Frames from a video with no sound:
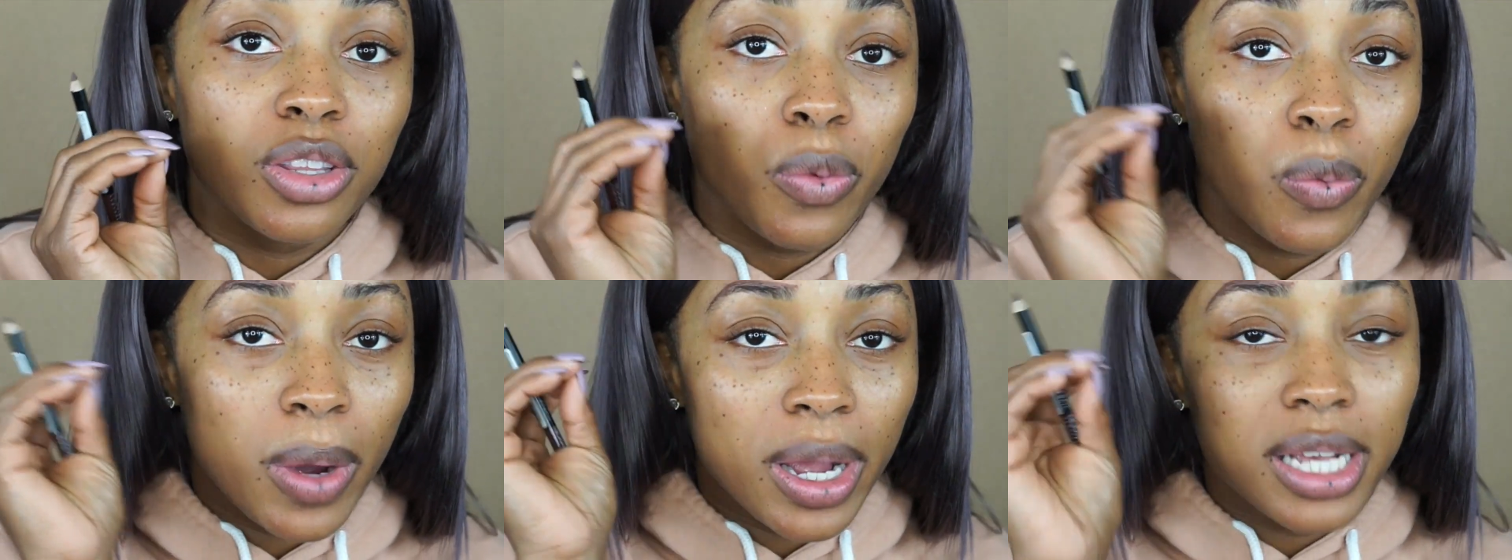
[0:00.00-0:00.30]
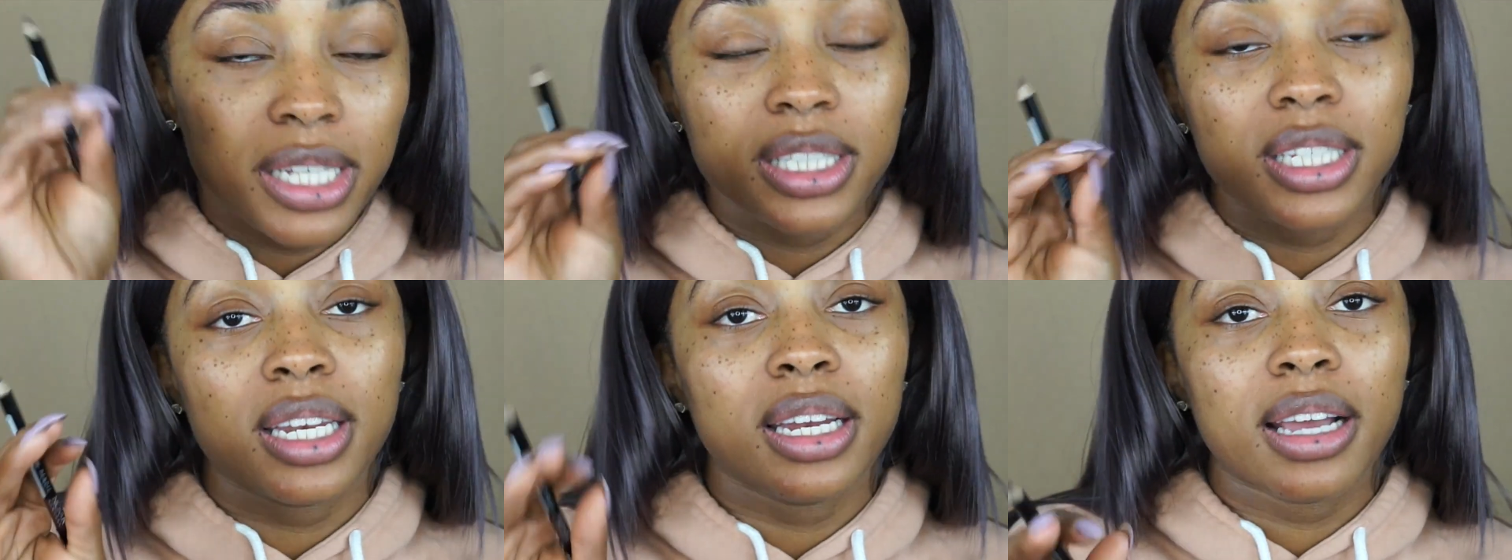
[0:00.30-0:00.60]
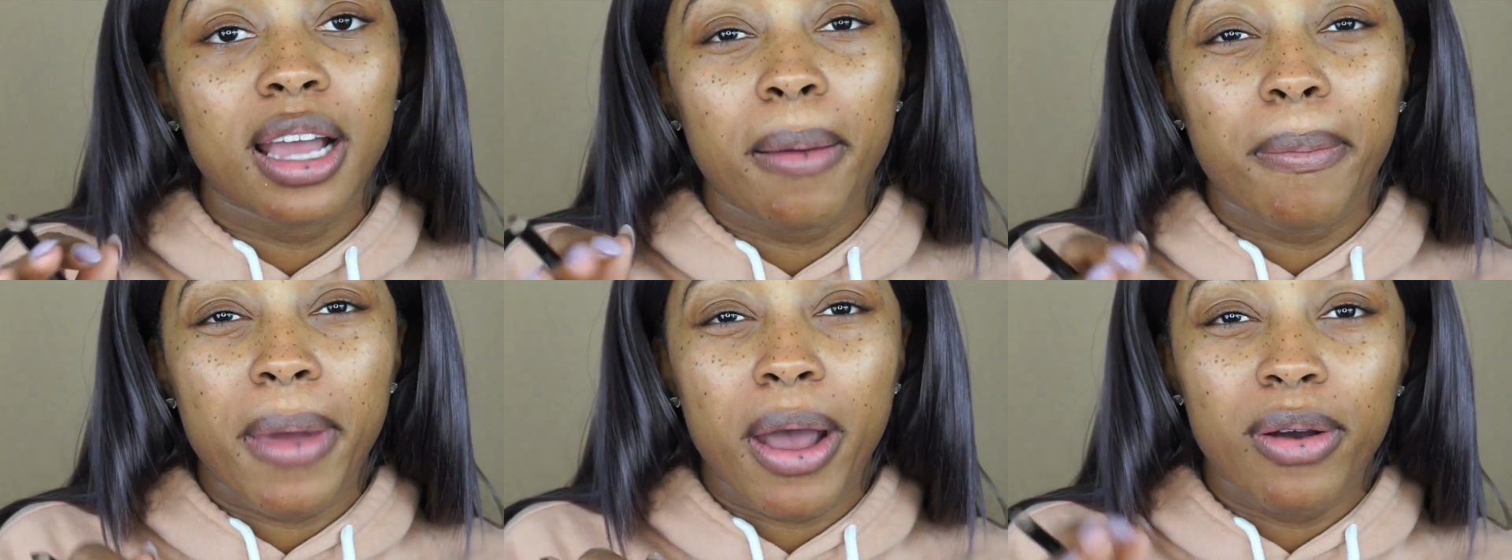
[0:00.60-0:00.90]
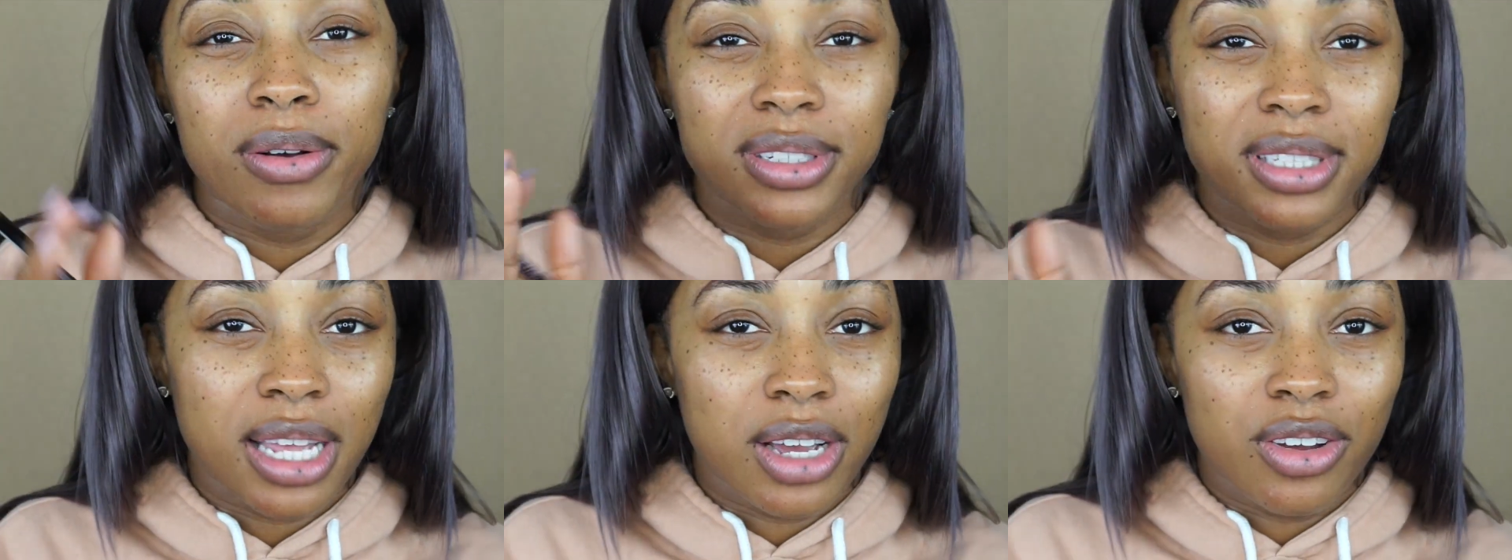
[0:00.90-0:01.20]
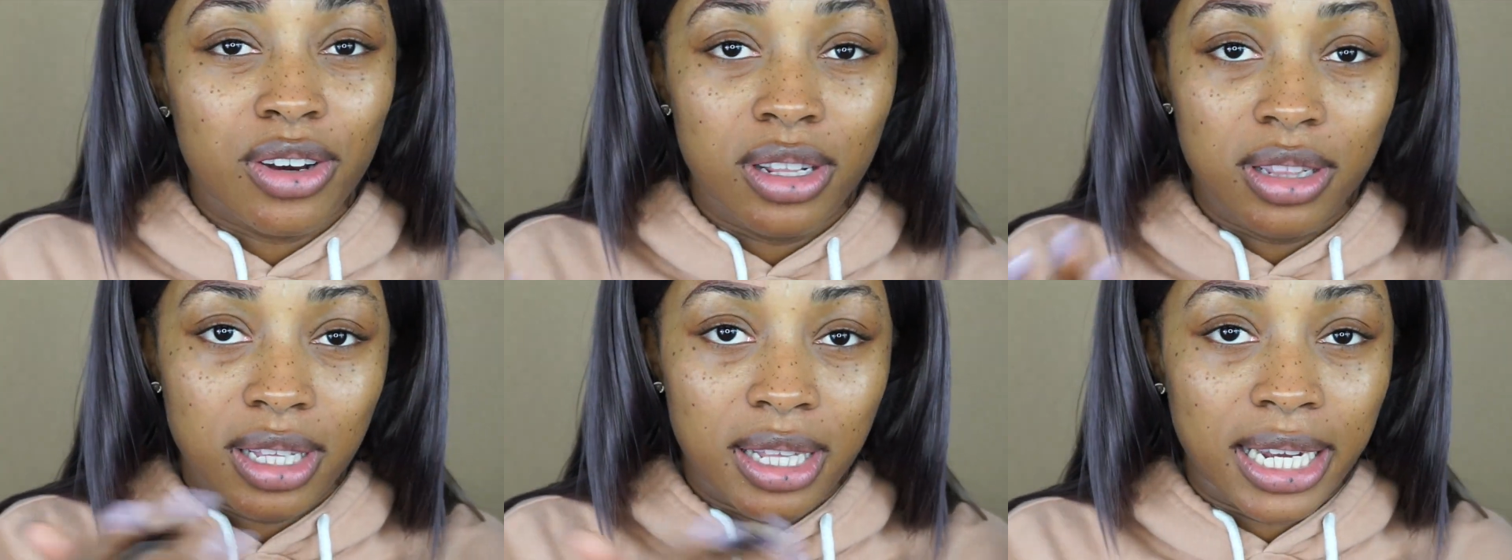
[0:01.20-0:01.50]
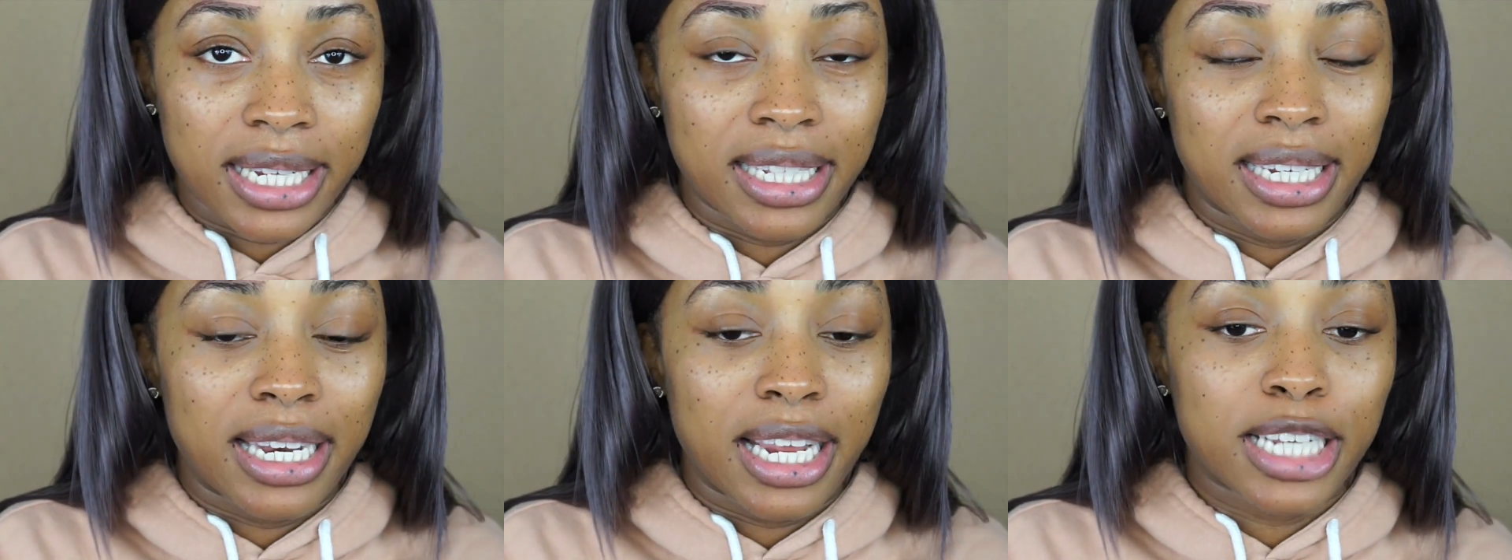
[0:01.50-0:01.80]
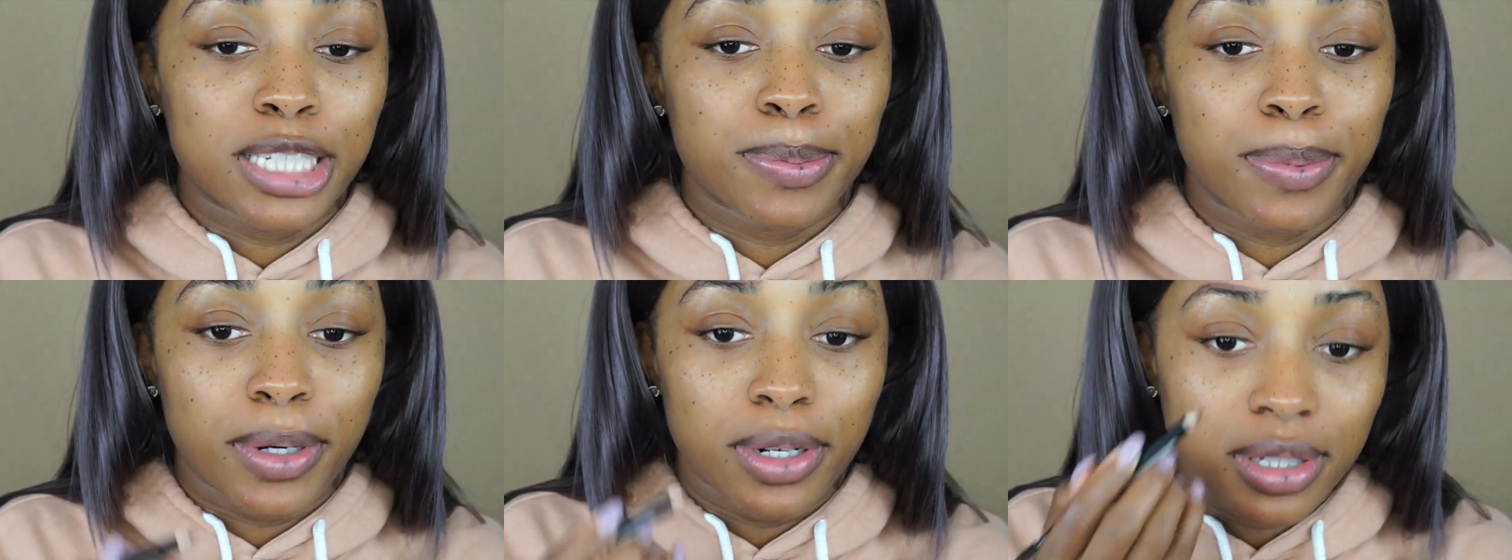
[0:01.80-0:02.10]
the way it's gonna come out is not gonna look like the
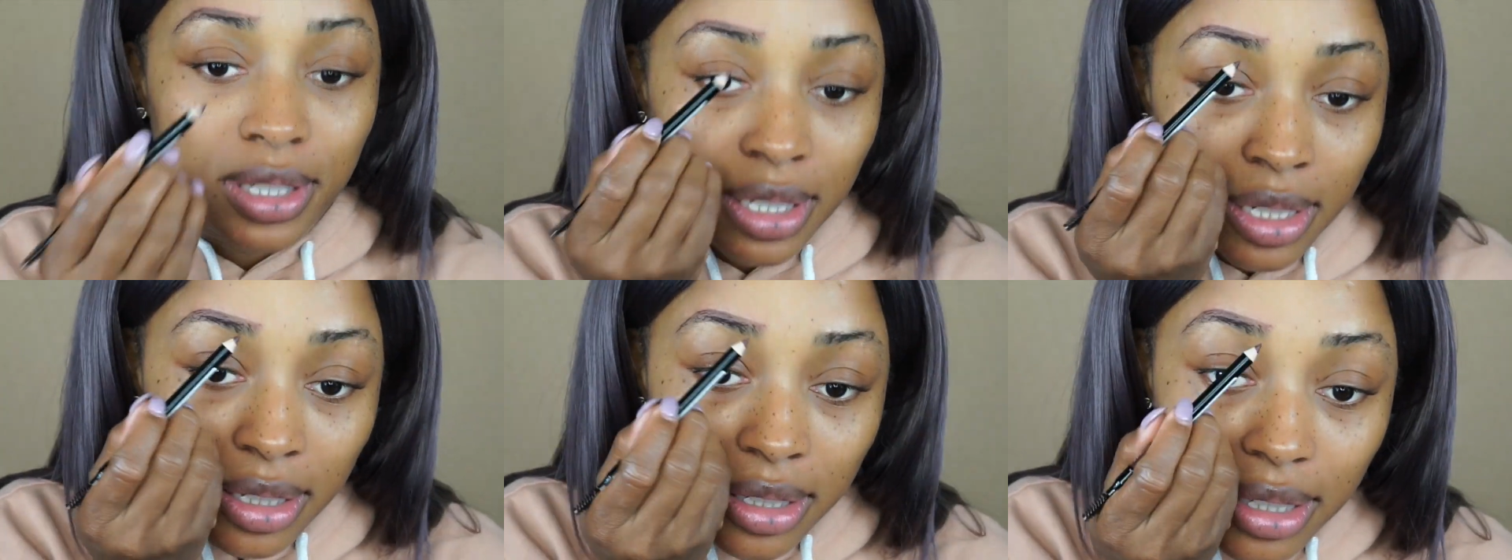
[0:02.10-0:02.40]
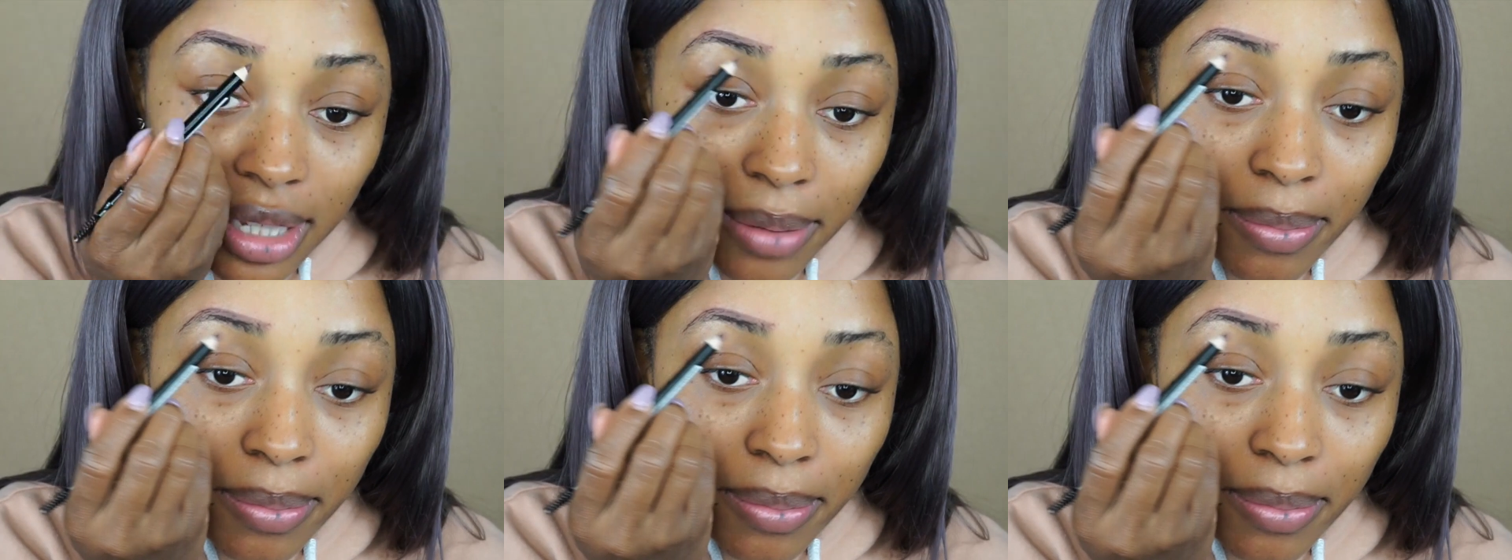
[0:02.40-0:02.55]
next person's.